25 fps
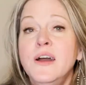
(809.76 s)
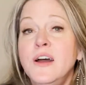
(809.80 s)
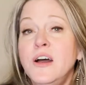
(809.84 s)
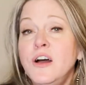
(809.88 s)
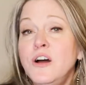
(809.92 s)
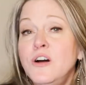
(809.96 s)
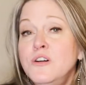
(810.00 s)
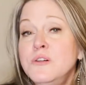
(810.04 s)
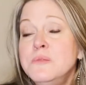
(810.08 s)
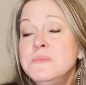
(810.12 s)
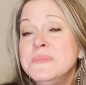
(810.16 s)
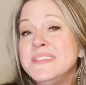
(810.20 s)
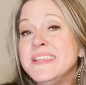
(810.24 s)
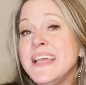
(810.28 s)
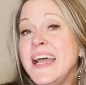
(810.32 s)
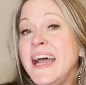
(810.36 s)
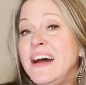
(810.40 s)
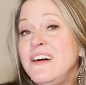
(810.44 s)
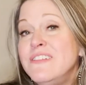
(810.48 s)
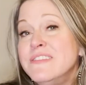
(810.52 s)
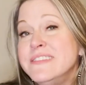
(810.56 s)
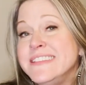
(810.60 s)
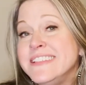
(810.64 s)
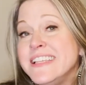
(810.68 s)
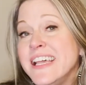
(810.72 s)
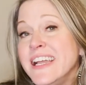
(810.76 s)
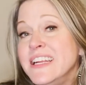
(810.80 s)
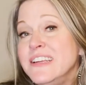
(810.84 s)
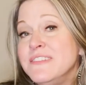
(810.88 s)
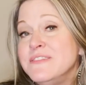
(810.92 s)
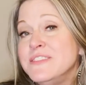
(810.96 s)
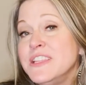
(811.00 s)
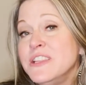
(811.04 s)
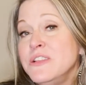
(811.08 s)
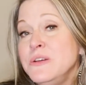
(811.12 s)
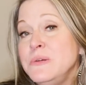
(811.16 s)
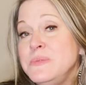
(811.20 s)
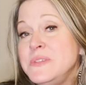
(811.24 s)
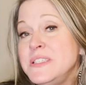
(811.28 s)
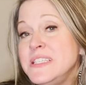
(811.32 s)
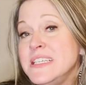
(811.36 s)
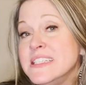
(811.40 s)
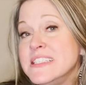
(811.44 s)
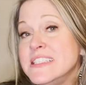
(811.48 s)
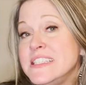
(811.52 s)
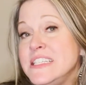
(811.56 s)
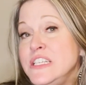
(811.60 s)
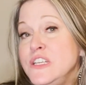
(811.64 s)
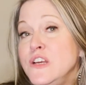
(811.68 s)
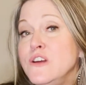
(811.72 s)
Homes outside of Loop
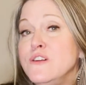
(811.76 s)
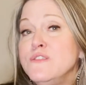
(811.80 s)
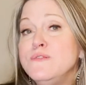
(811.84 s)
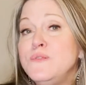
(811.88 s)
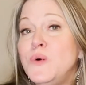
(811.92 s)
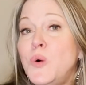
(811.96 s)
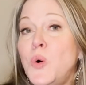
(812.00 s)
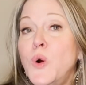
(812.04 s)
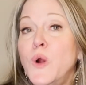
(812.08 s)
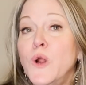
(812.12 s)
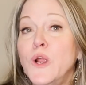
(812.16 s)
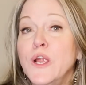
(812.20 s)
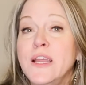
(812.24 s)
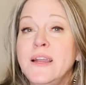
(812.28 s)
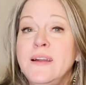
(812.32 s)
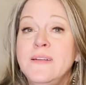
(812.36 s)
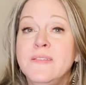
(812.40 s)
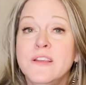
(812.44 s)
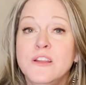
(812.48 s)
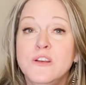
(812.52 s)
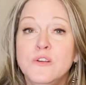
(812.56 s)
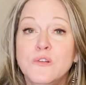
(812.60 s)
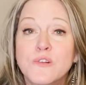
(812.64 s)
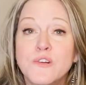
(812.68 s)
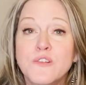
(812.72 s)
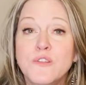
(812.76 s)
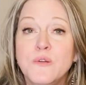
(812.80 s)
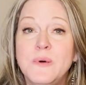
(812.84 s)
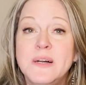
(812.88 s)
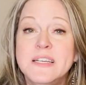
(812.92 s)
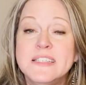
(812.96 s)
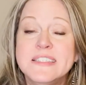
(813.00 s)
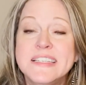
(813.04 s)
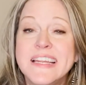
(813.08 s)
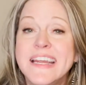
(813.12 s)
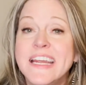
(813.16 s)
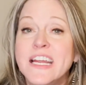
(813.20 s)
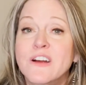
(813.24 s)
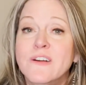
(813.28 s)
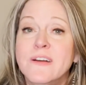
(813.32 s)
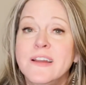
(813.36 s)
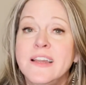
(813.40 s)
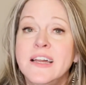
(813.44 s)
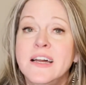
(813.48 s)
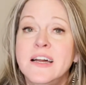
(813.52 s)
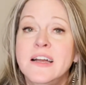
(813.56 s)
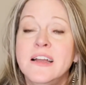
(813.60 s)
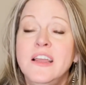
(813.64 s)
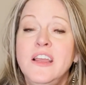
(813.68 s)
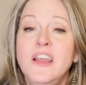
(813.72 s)
1604 in the northwest
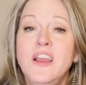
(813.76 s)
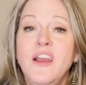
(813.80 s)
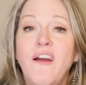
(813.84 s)
area